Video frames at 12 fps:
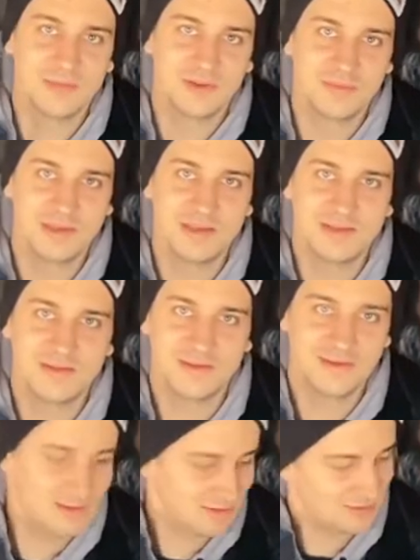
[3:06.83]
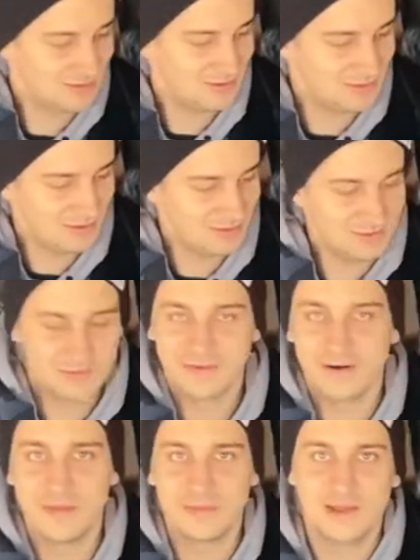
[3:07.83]
meal like
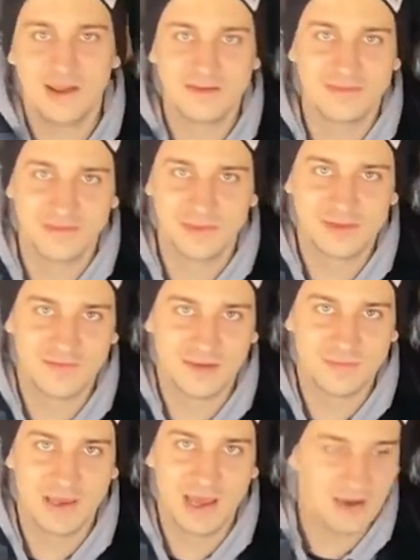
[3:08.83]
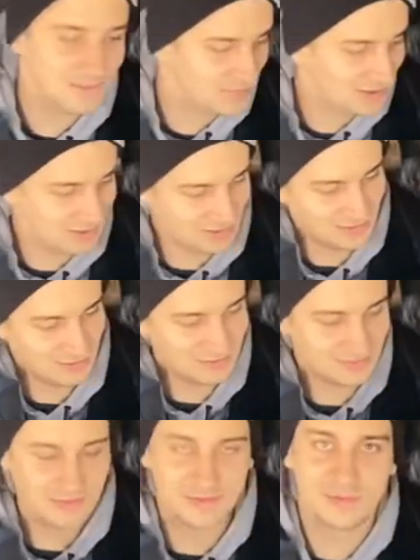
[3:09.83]
scrambled eggs with some ham and
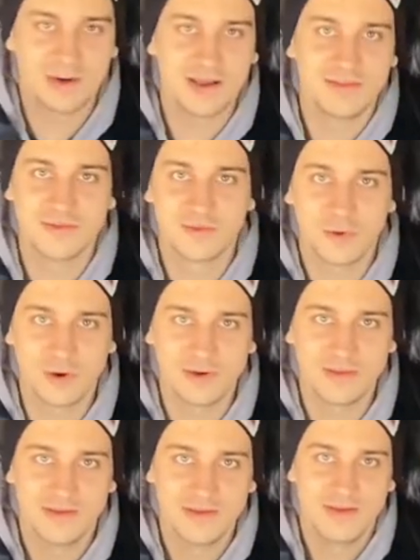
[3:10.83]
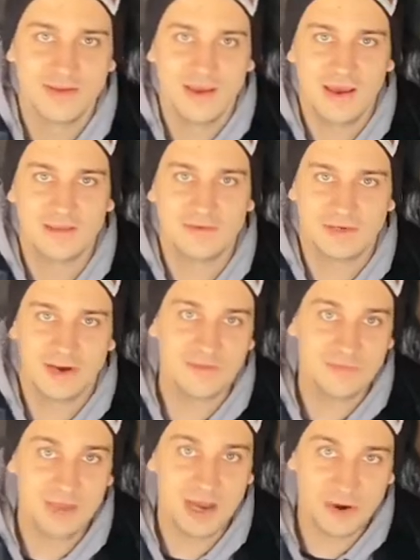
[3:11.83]
bread and corn. And trust
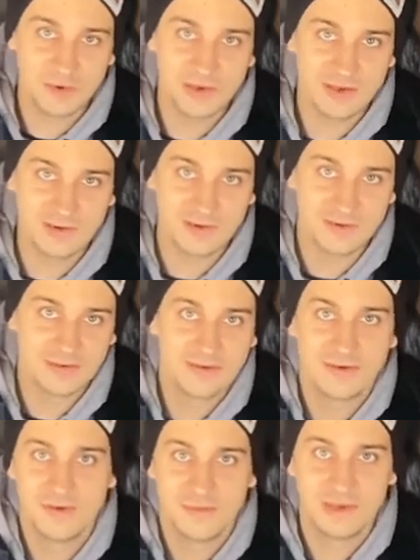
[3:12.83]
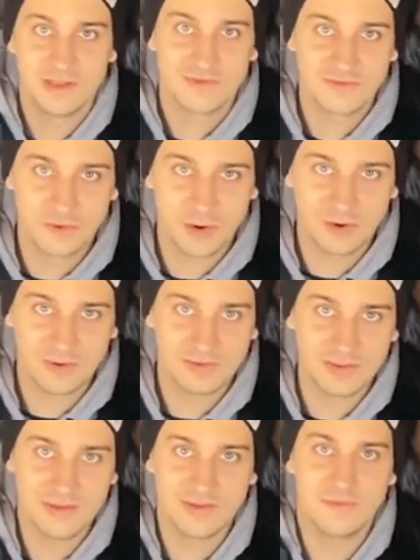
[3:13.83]
me, out here when it's cold
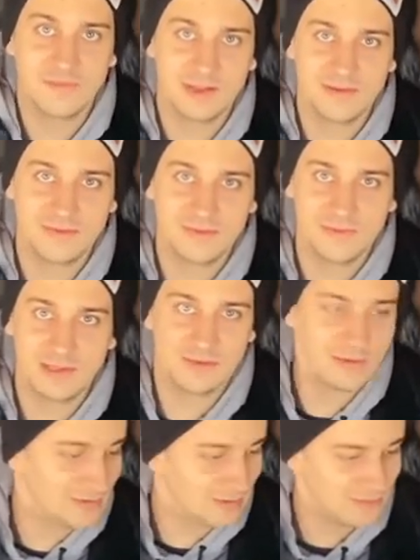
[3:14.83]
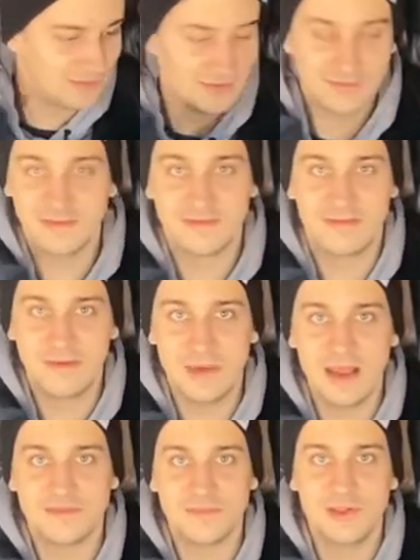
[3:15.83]
and in wilderness, this is the
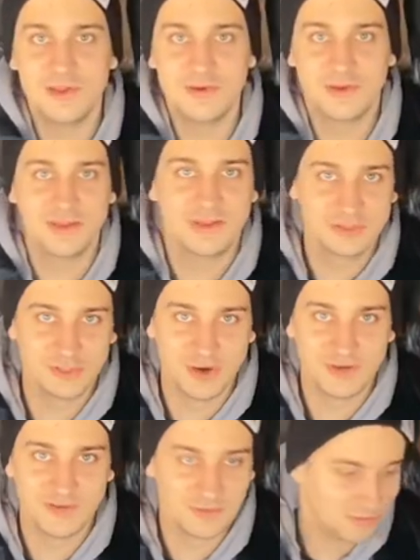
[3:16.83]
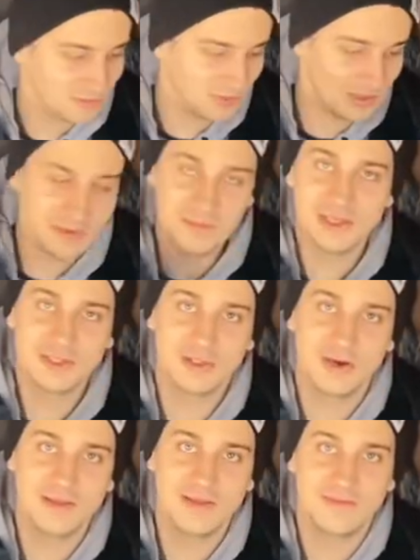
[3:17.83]
best meal you can enjoy. So let me enjoy
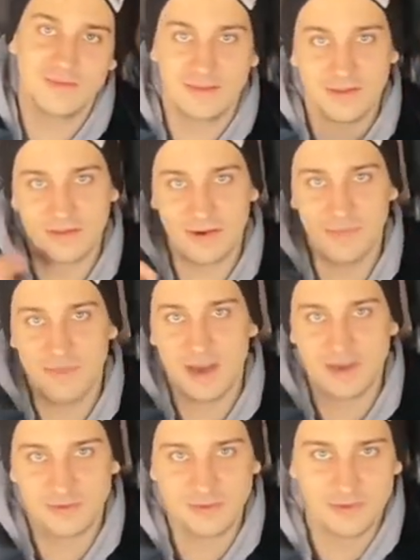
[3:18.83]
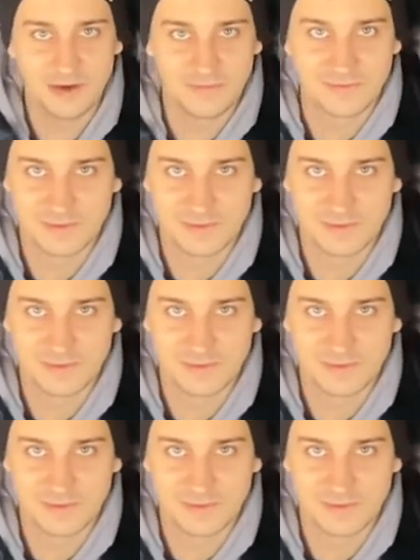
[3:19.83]
this and I'll come back to you after. It